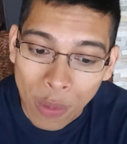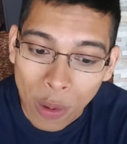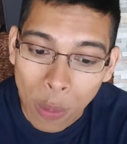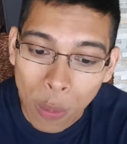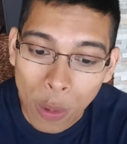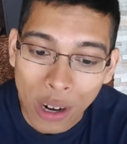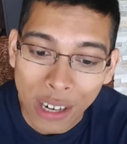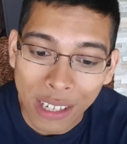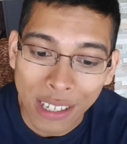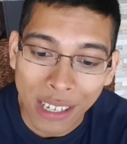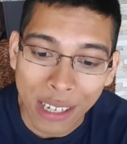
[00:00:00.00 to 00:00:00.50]

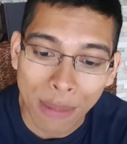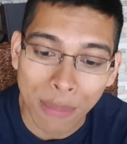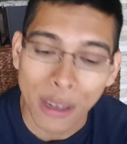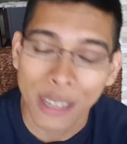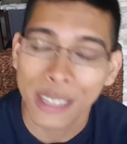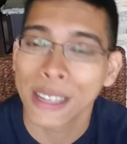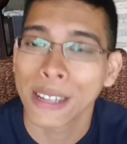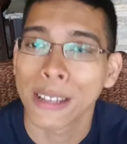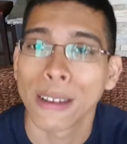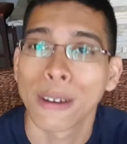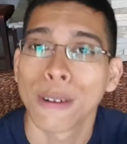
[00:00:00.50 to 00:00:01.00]
where he says
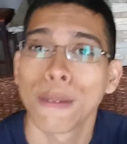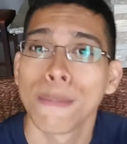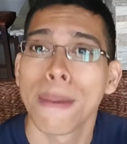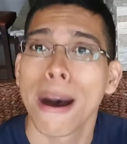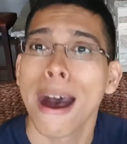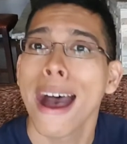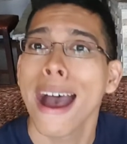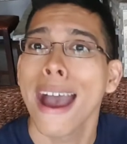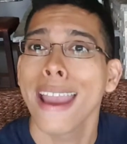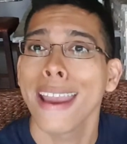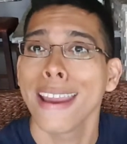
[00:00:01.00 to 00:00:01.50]
basically
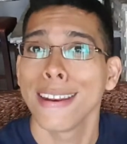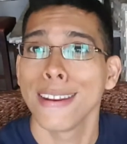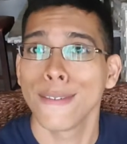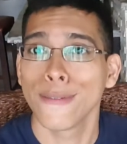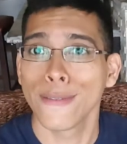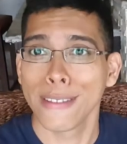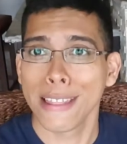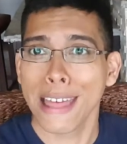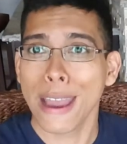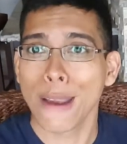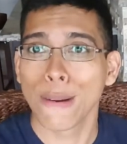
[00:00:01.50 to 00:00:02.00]
goodbye in
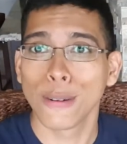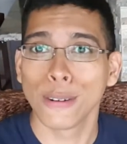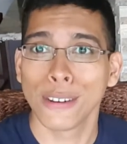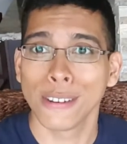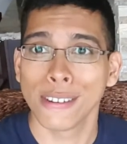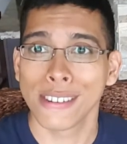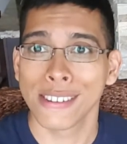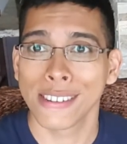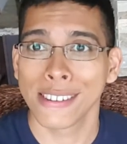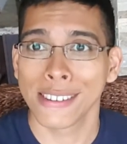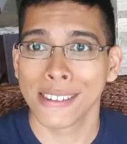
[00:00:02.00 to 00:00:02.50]
different
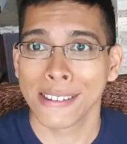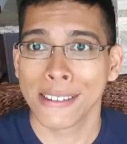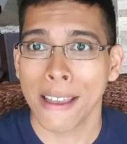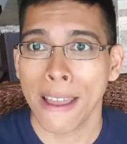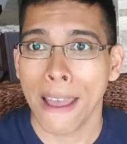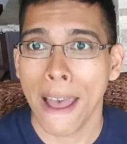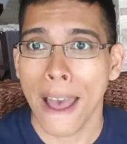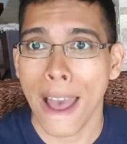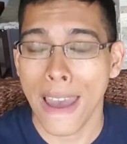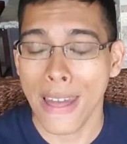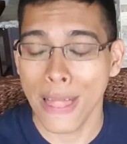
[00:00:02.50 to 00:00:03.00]
languages.
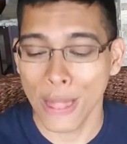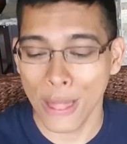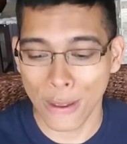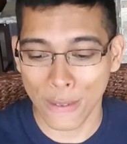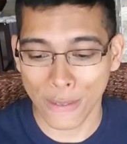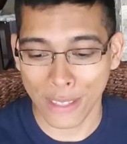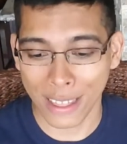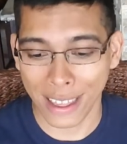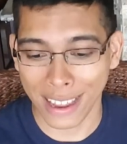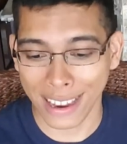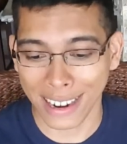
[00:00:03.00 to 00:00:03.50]
I
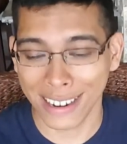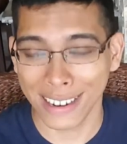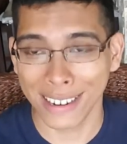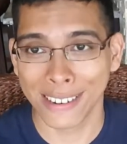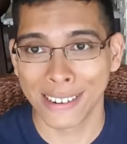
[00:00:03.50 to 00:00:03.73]
love that.